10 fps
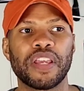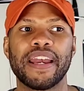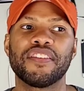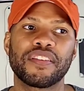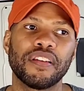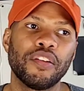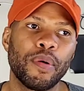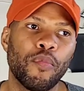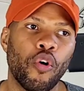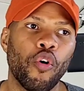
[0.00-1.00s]
It's just a little bit
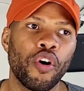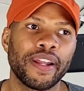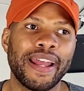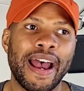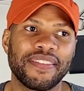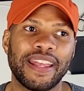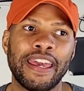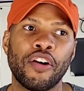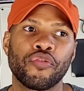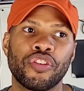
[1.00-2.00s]
more organized, and they
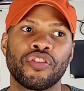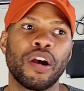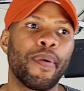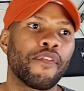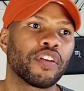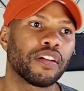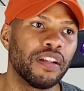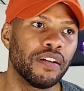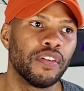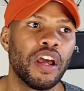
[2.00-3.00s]
ain't gonna just jump off the
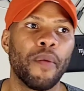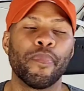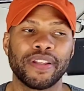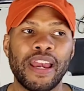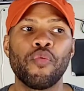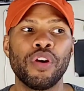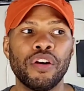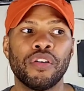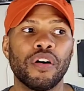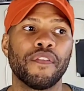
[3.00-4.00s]
cliff, but they
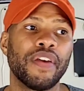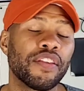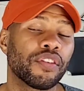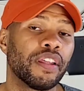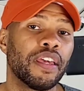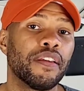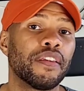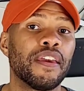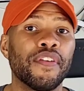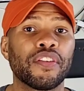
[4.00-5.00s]
will eventually
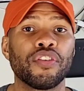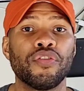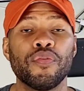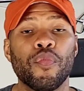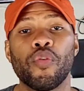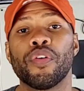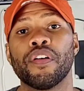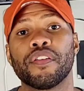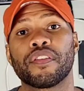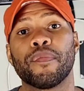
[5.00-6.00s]
give into you
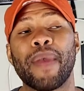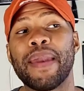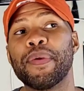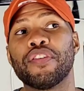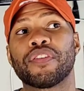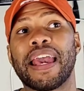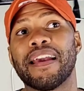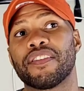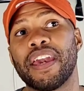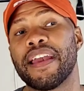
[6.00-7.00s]
more to maybe take
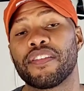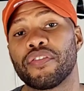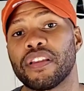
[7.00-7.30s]
a chance on